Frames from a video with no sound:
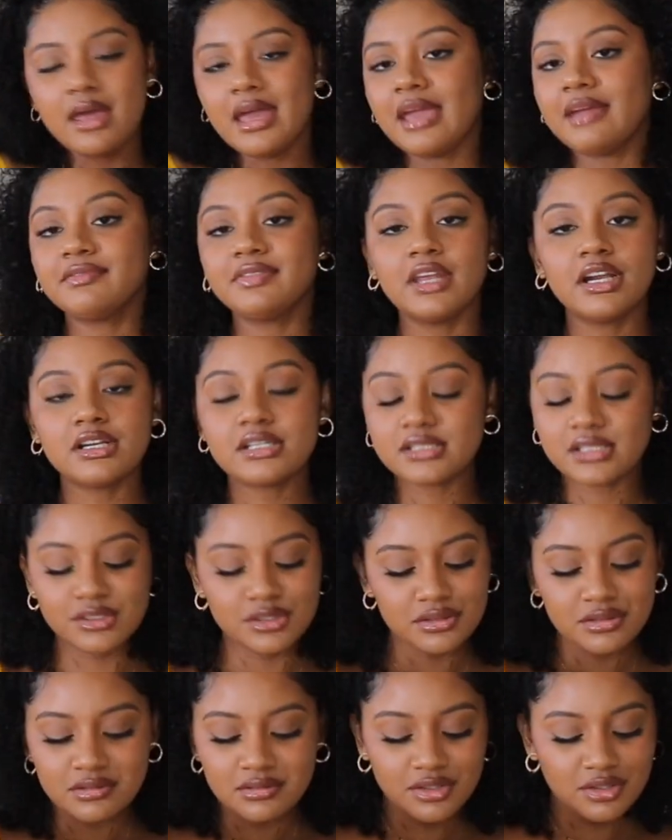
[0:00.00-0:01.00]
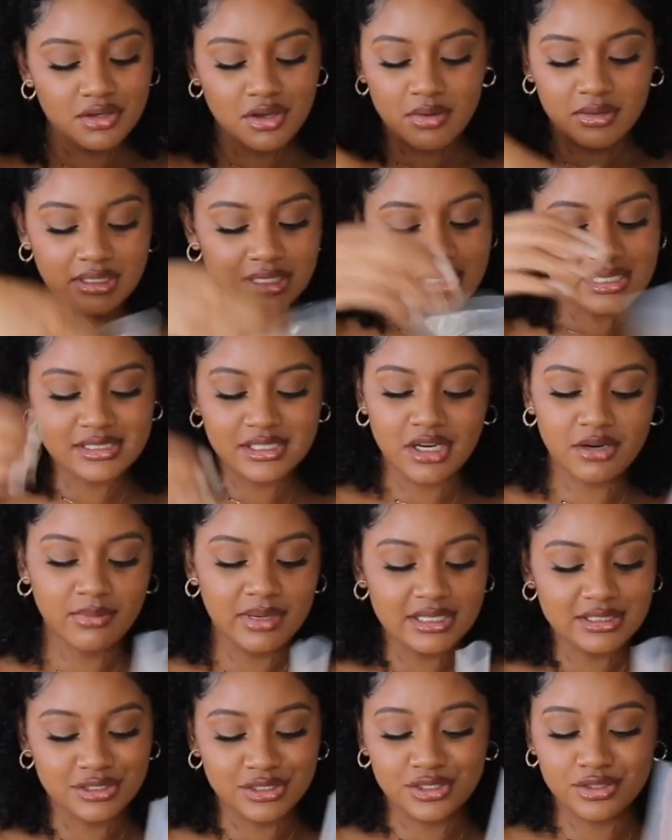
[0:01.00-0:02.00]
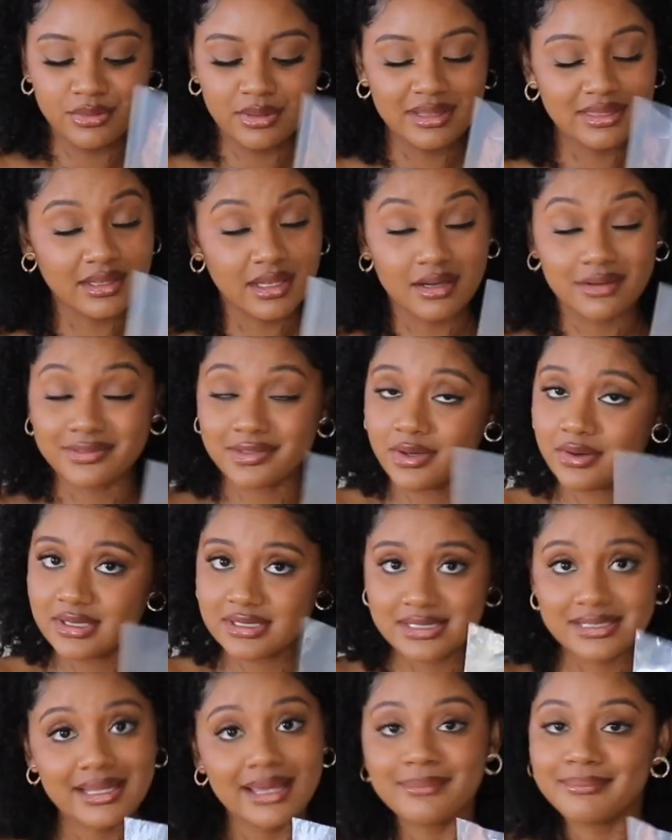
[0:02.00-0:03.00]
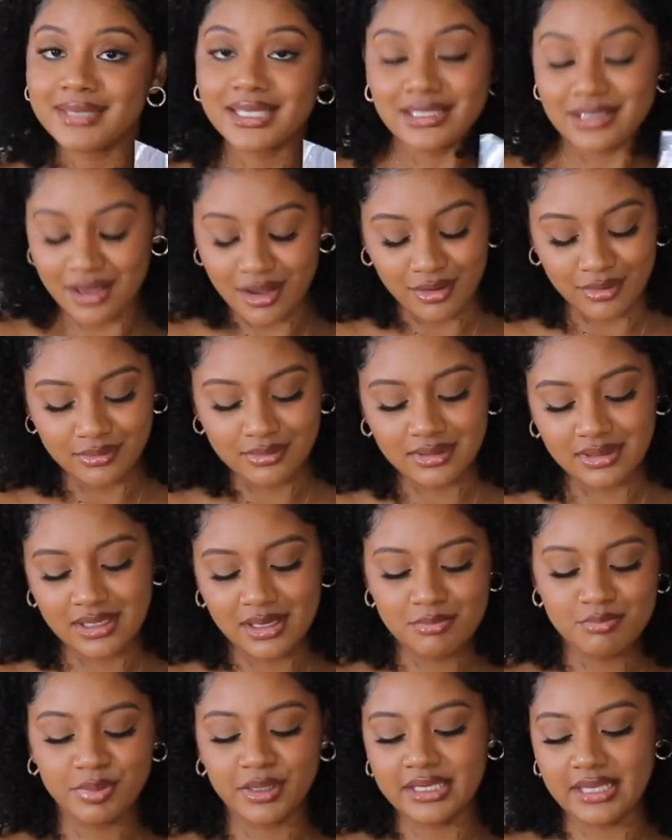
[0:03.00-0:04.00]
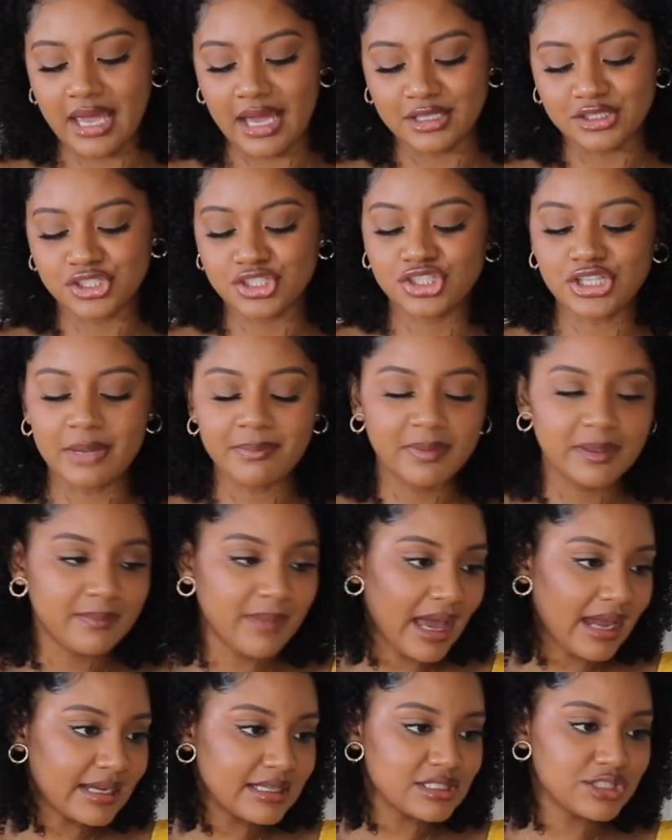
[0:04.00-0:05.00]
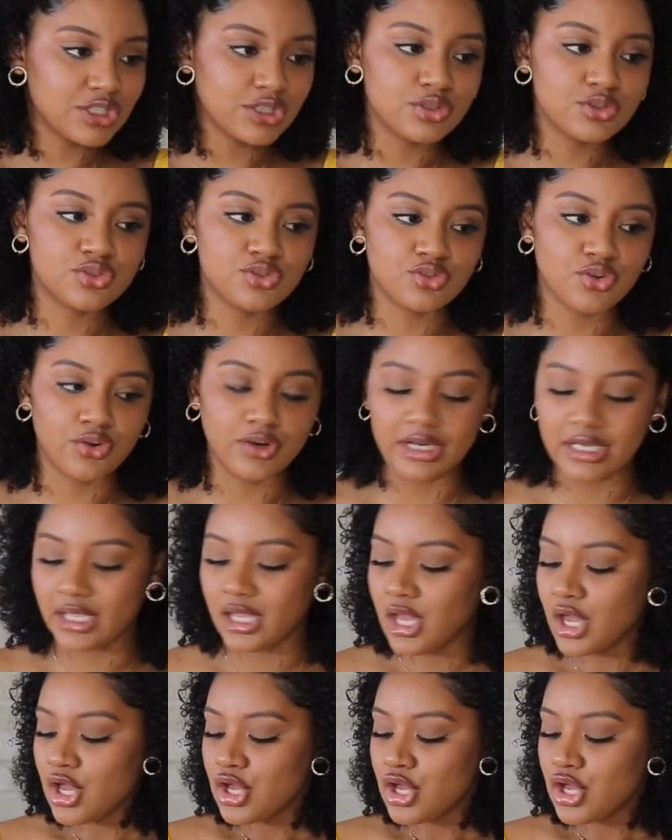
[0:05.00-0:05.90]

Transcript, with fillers: If there's a, you know, an easier way to do it, then of course let me know. But yeah, just jumping back into the story.